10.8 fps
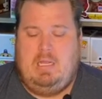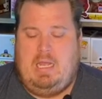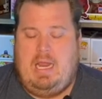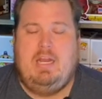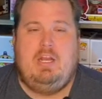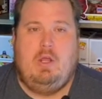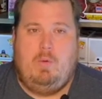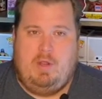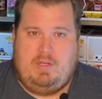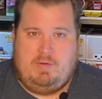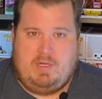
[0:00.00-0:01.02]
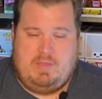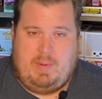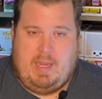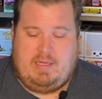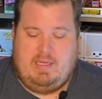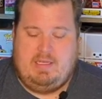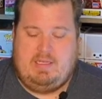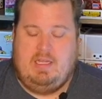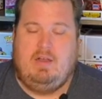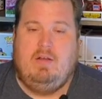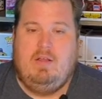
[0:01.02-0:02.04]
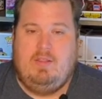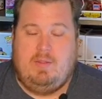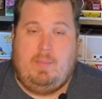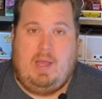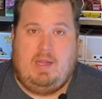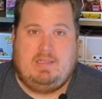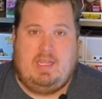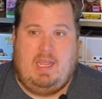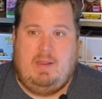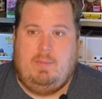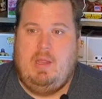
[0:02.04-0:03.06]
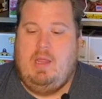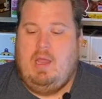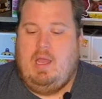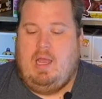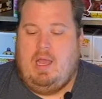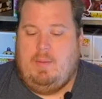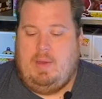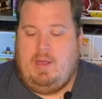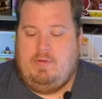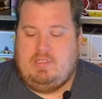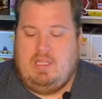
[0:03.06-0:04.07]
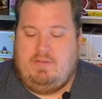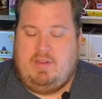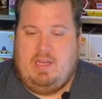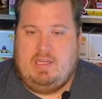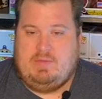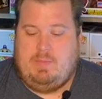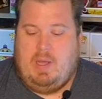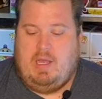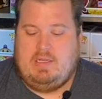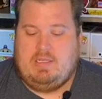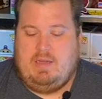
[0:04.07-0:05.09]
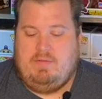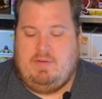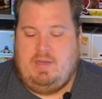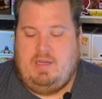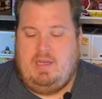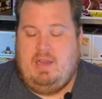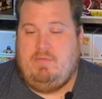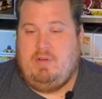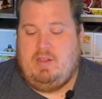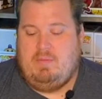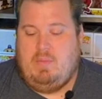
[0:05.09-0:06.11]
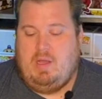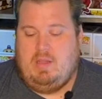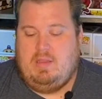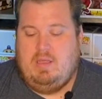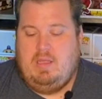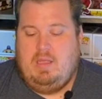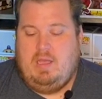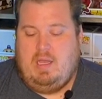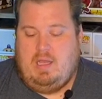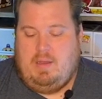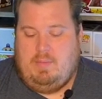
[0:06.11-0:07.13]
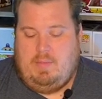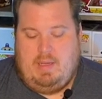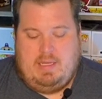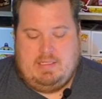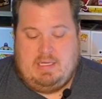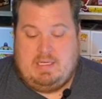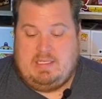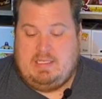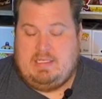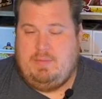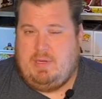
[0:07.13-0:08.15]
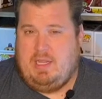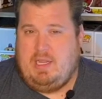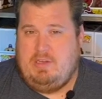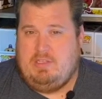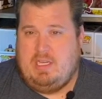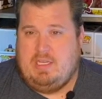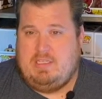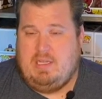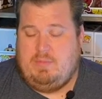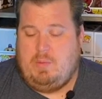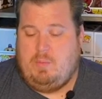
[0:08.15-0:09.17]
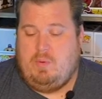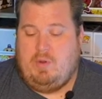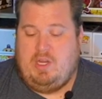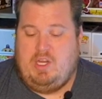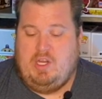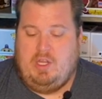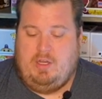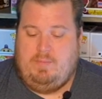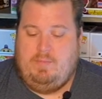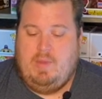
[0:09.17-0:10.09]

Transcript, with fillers: I didn't know what to expect until the box came. Um, I always love getting this box every every other month. Um, as like I said, typically I usually get something pretty good.